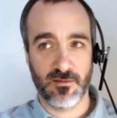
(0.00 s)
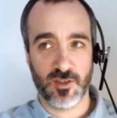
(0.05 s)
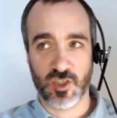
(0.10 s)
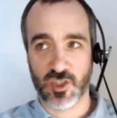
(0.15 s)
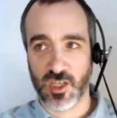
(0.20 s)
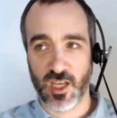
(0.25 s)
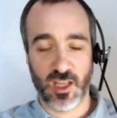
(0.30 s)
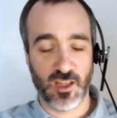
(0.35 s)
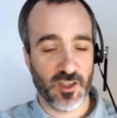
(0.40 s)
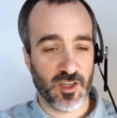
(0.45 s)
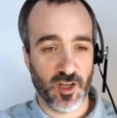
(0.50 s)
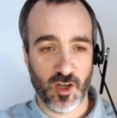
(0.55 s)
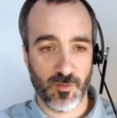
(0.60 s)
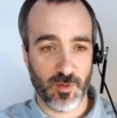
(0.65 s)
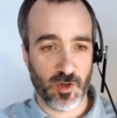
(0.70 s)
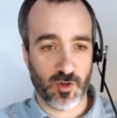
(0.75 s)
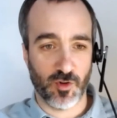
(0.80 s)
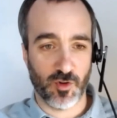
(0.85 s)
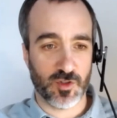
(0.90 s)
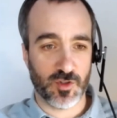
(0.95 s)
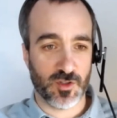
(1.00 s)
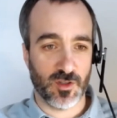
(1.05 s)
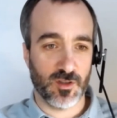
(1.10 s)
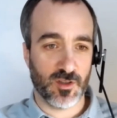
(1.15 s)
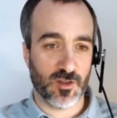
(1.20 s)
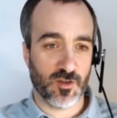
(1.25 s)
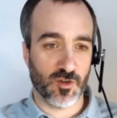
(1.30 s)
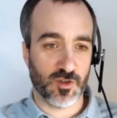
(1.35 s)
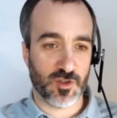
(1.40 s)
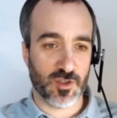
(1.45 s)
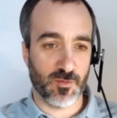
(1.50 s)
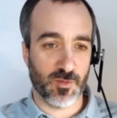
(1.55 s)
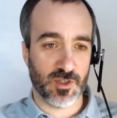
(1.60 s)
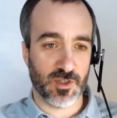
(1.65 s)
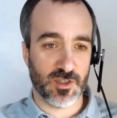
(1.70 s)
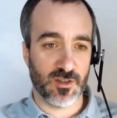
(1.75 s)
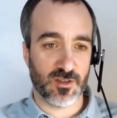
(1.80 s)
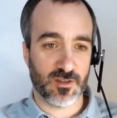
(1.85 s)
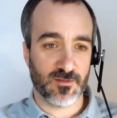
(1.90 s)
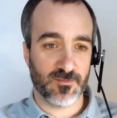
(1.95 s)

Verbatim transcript: scaling it up across the business.